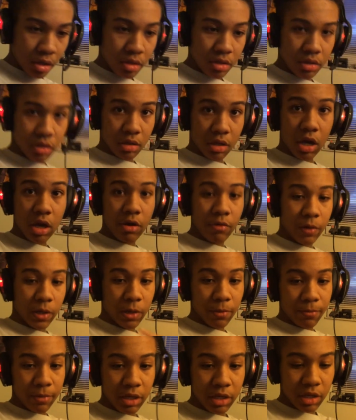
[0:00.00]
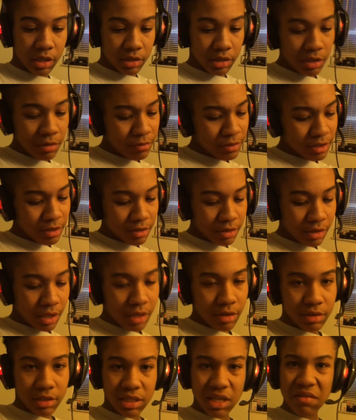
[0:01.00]
So I recommend these. It was only
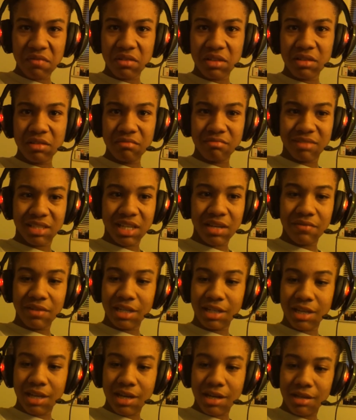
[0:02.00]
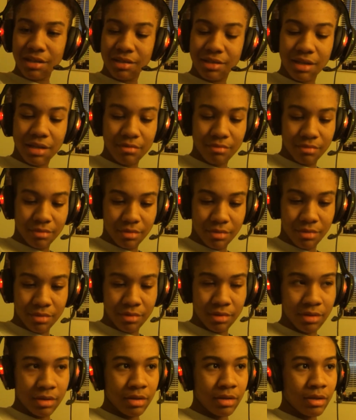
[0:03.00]
like
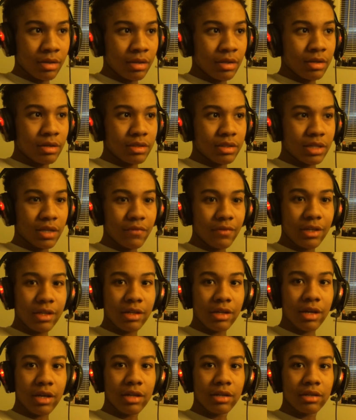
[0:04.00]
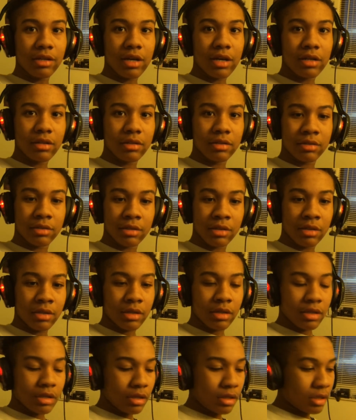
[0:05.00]
$79.
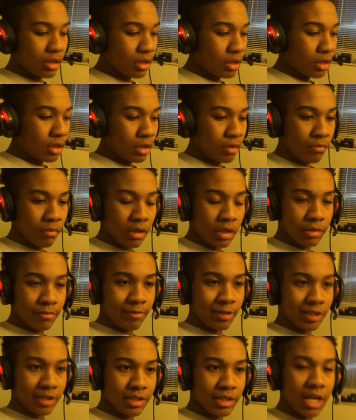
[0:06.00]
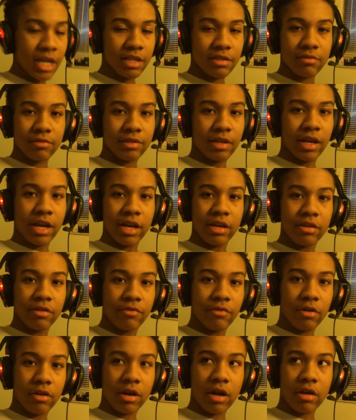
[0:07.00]
But plus tax was like
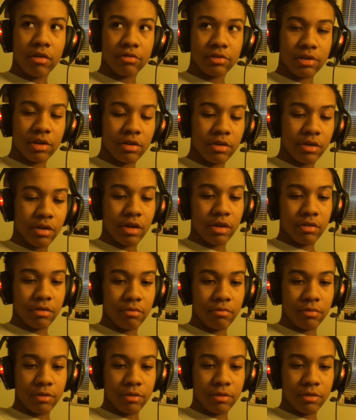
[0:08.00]
$84 altogether.